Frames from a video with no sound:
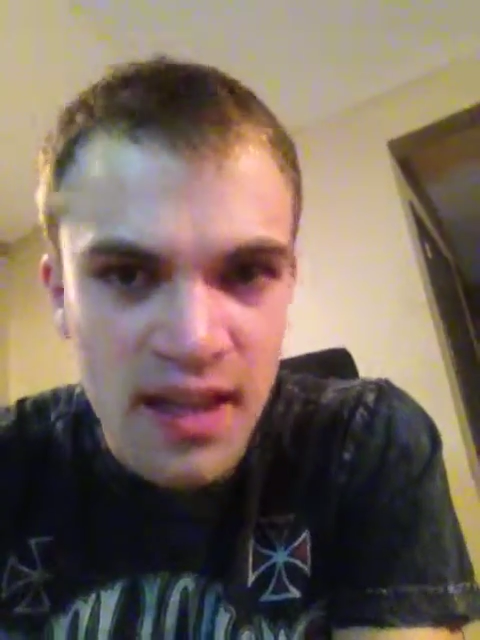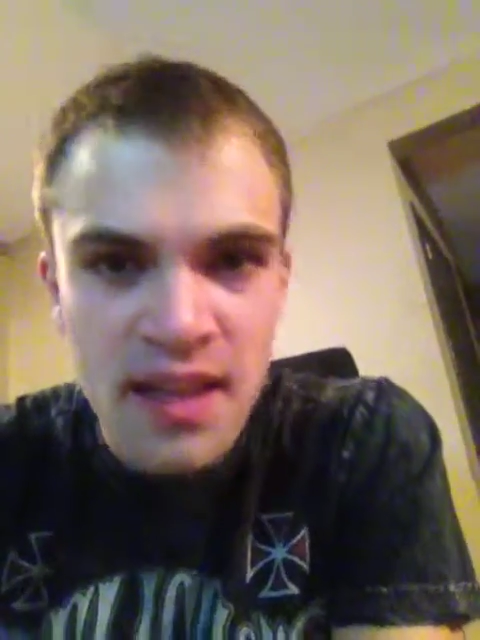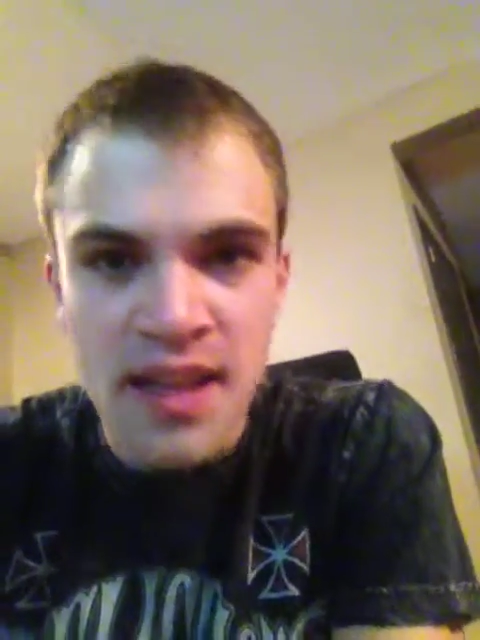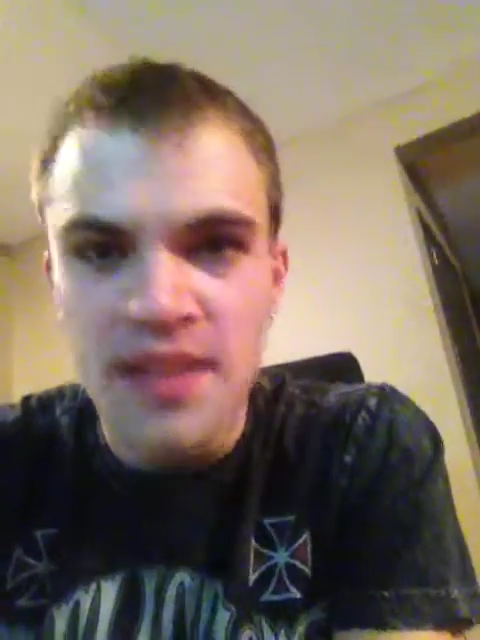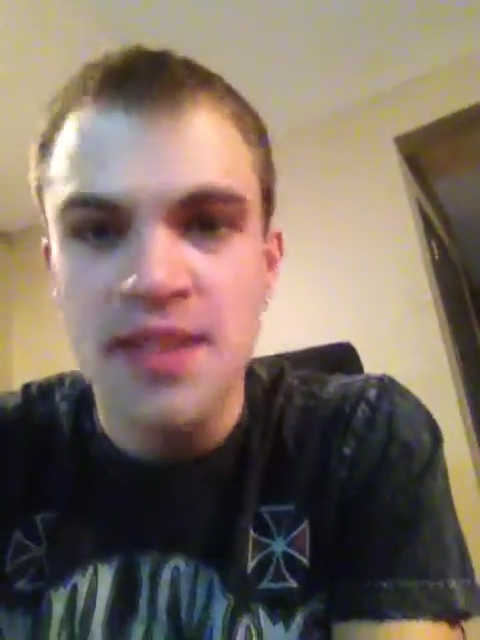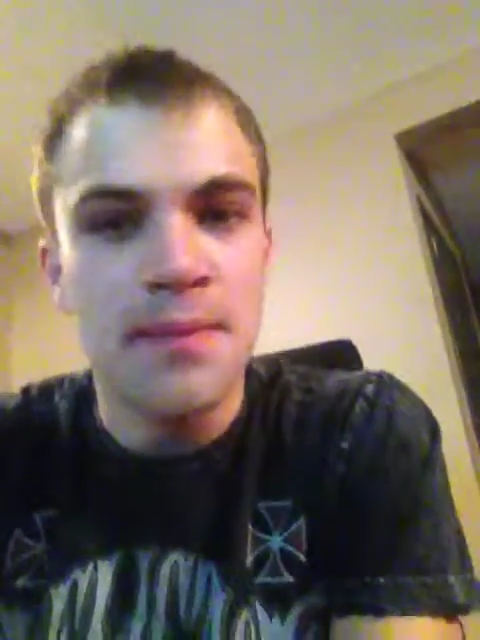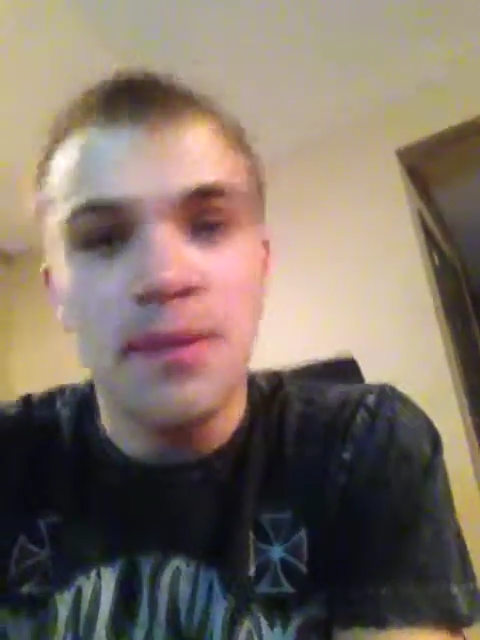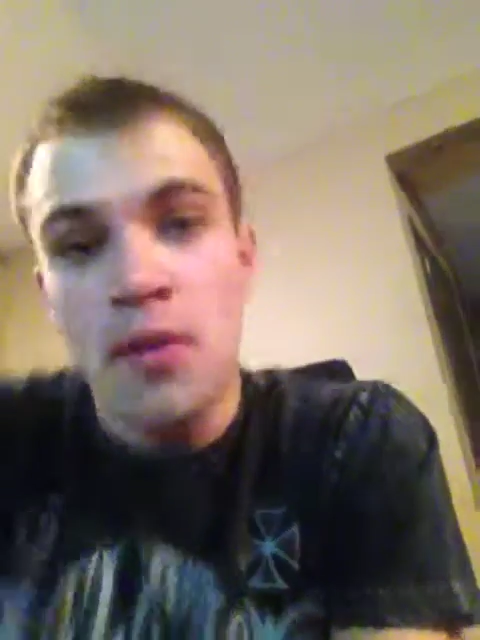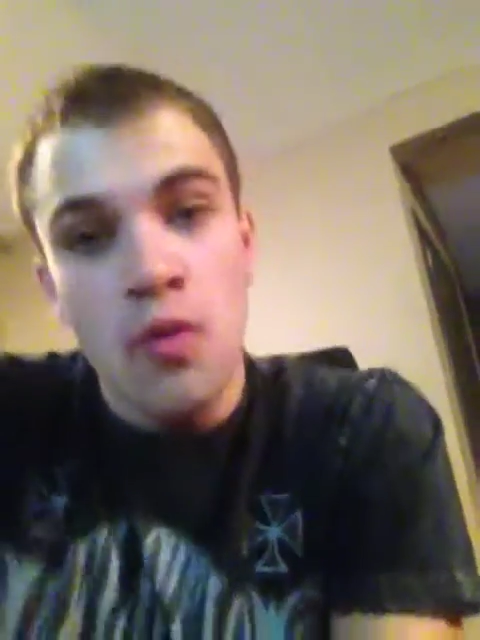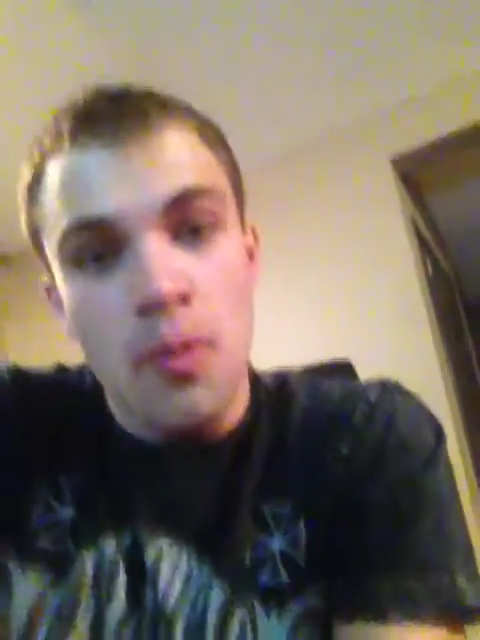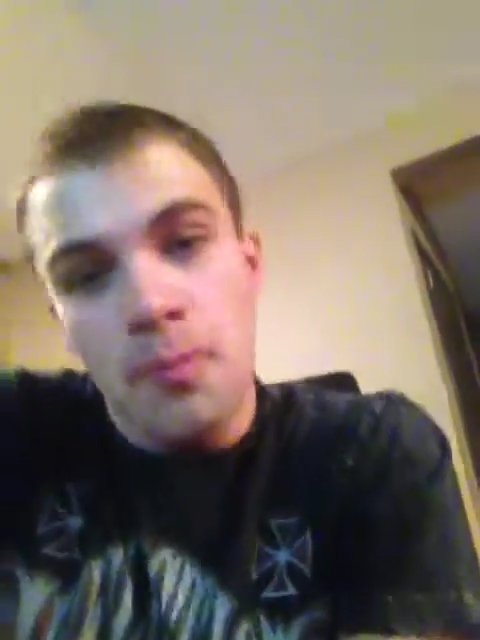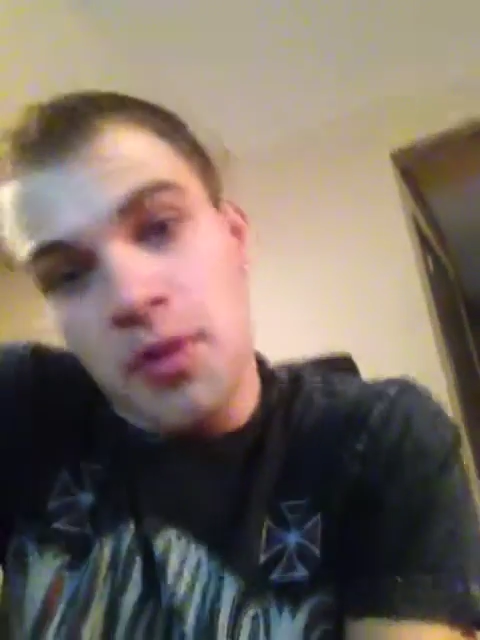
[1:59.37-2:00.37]
he simply
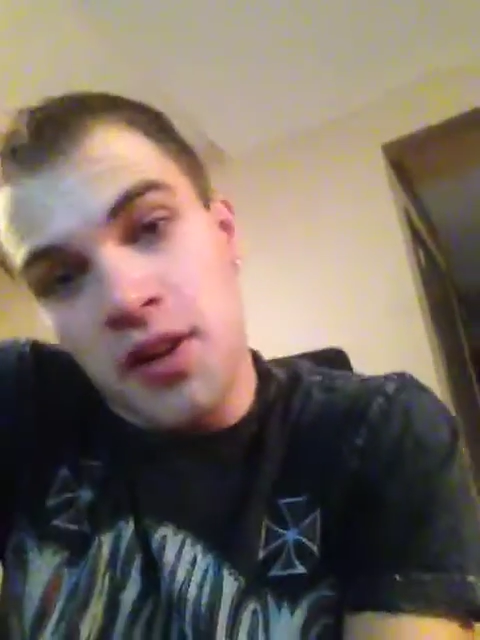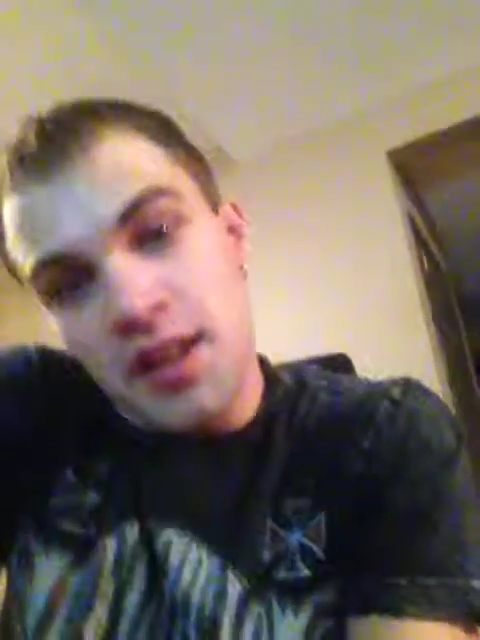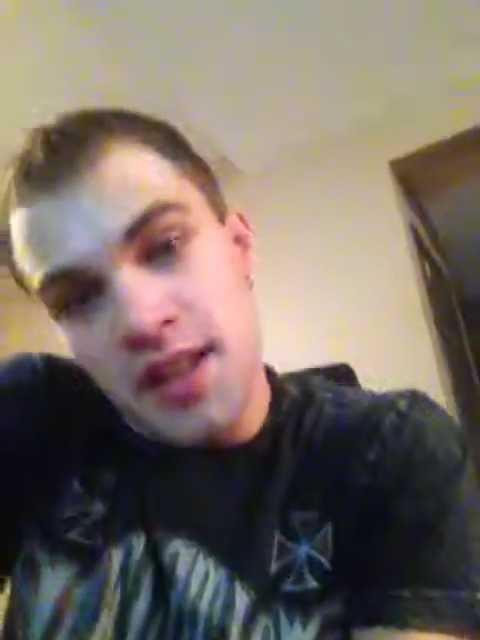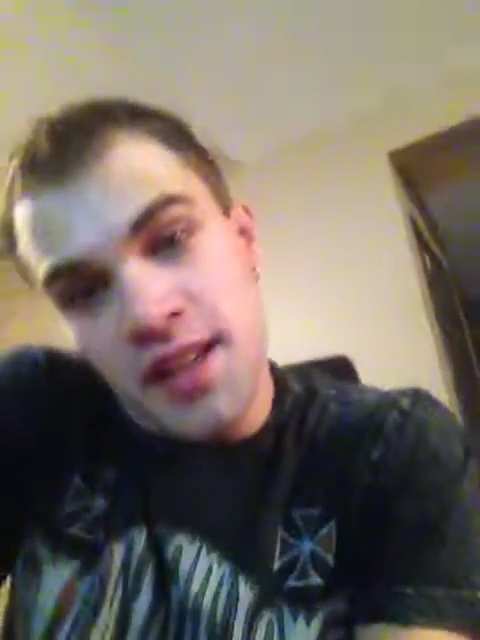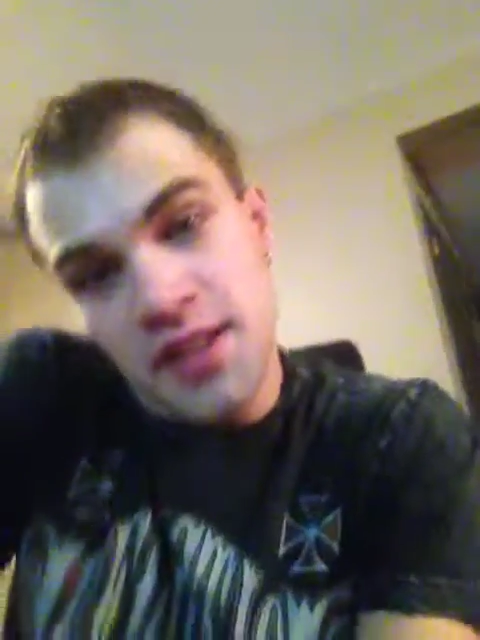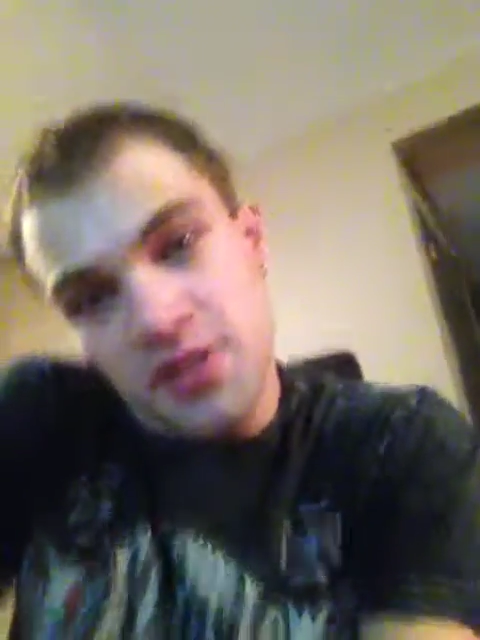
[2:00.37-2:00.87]
won't put it in his